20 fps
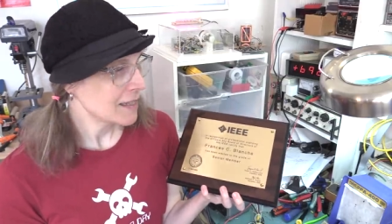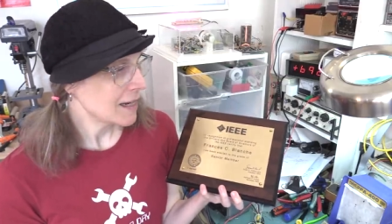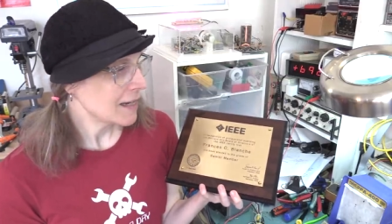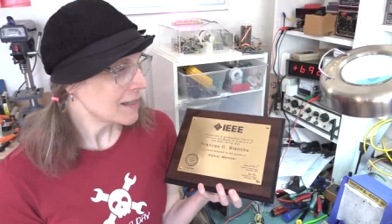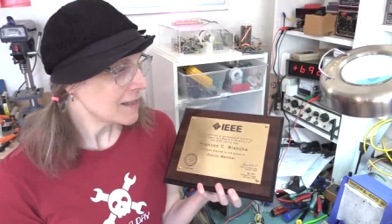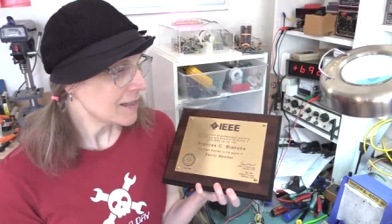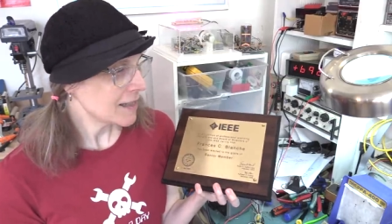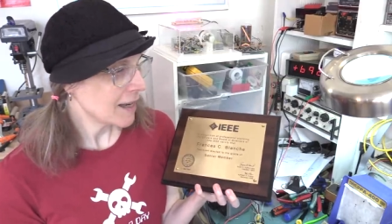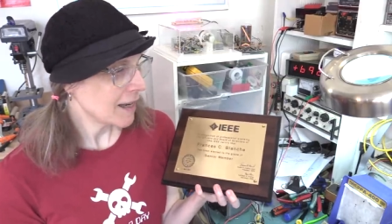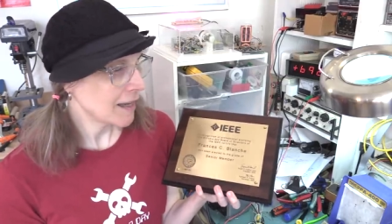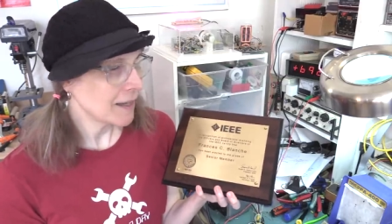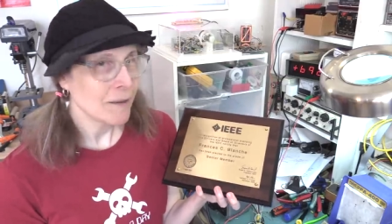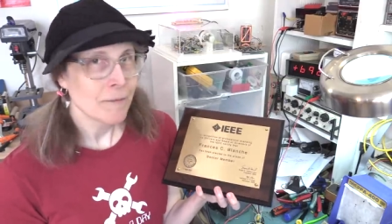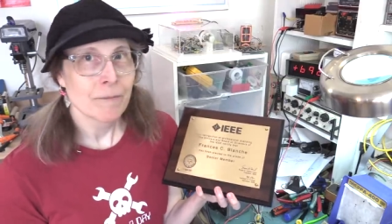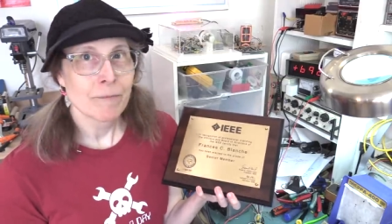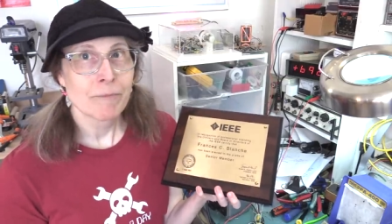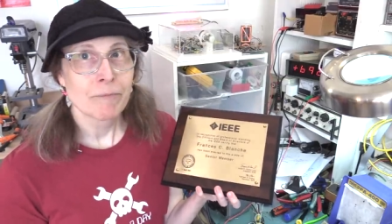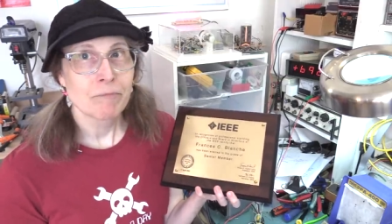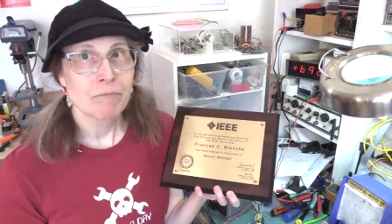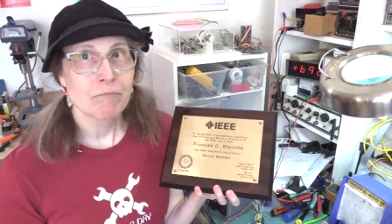I say,
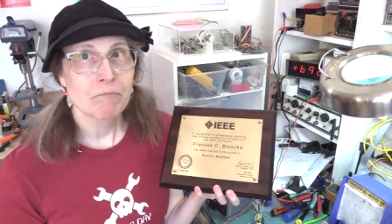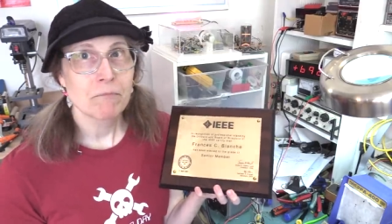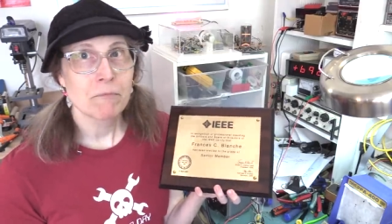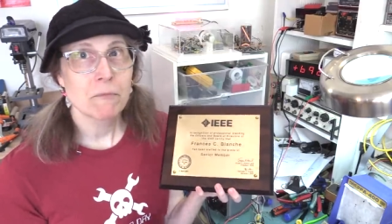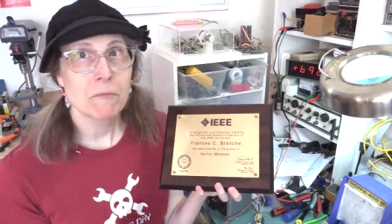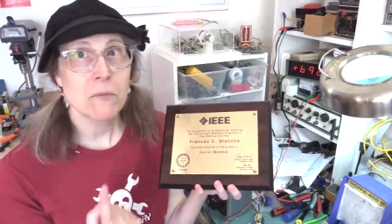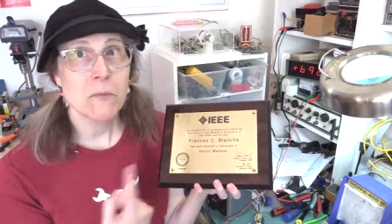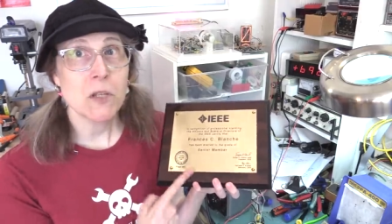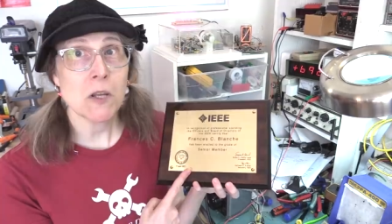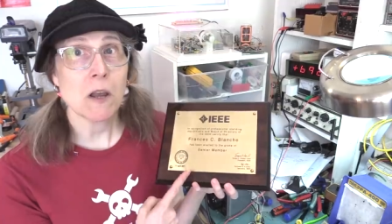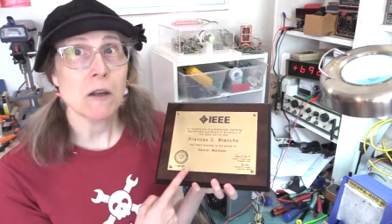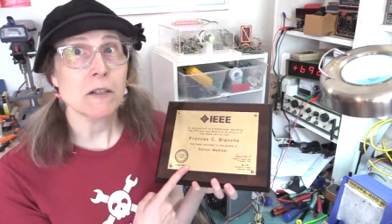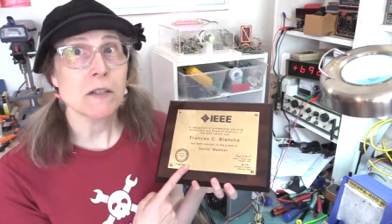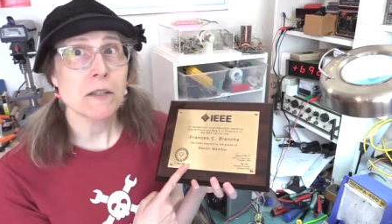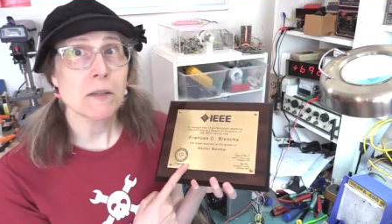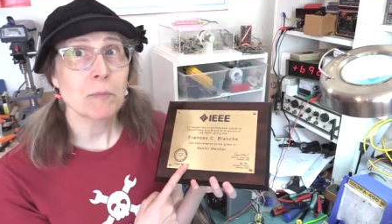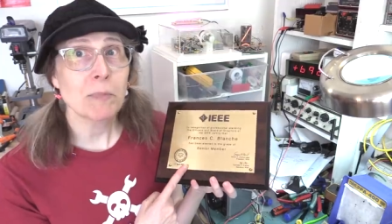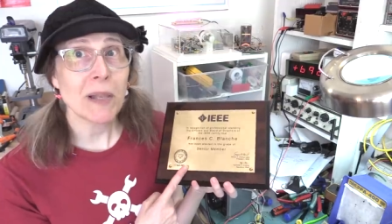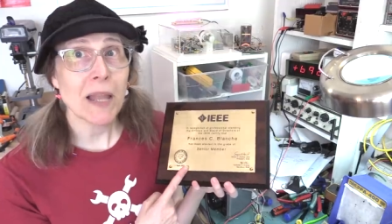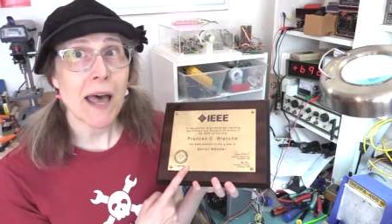talk
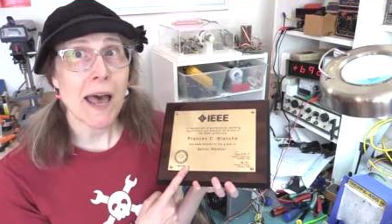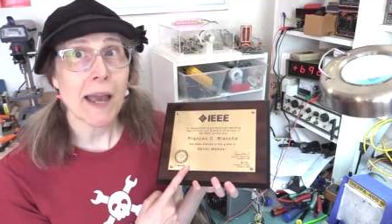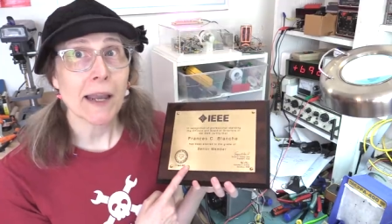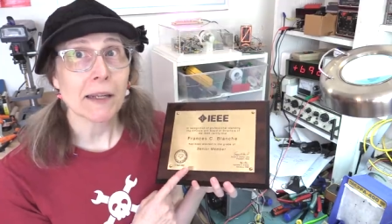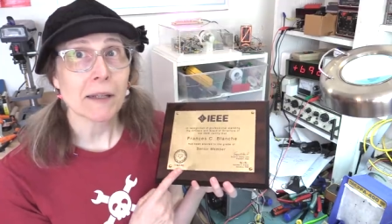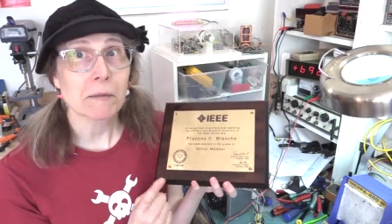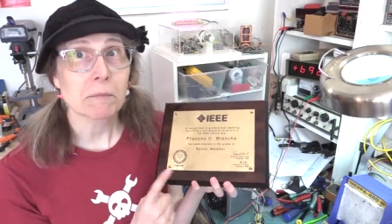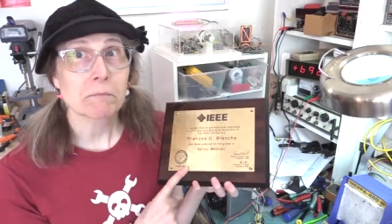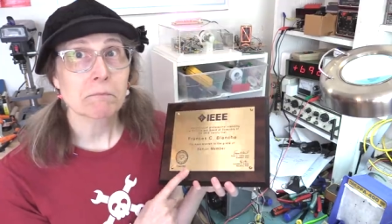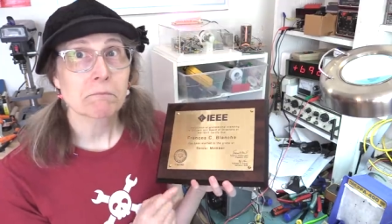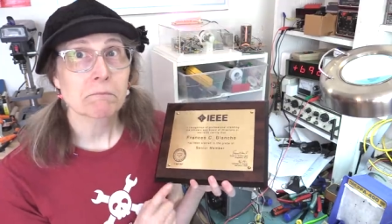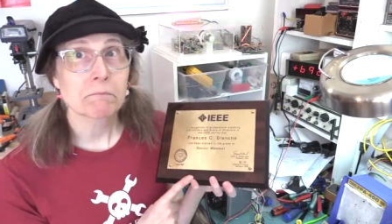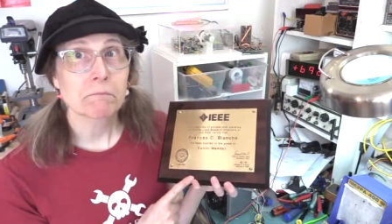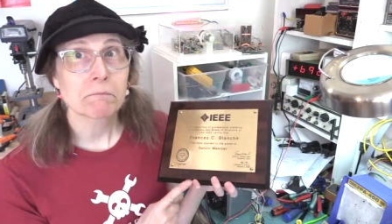to the plaque.